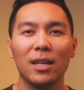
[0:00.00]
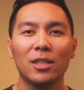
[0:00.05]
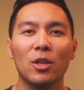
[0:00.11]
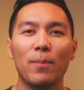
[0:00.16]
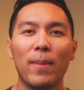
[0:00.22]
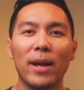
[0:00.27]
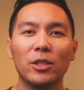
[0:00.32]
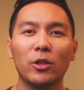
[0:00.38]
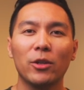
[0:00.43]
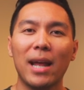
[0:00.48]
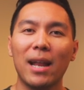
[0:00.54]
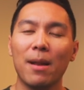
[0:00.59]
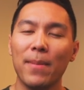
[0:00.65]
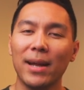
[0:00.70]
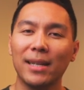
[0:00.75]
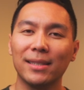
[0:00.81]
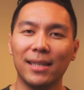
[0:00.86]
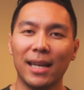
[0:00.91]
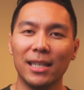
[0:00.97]
to make sure that it
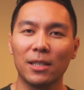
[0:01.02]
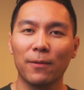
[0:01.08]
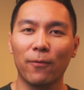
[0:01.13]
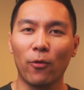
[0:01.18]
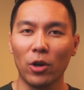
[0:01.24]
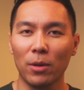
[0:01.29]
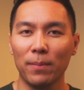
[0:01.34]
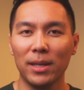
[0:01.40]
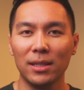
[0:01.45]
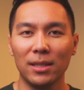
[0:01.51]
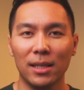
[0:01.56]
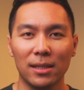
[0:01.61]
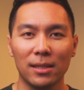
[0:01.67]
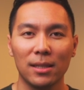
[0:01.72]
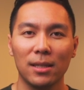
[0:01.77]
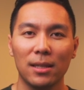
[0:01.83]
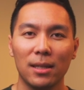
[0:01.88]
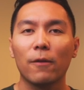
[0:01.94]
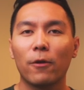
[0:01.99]
makes sense for your business.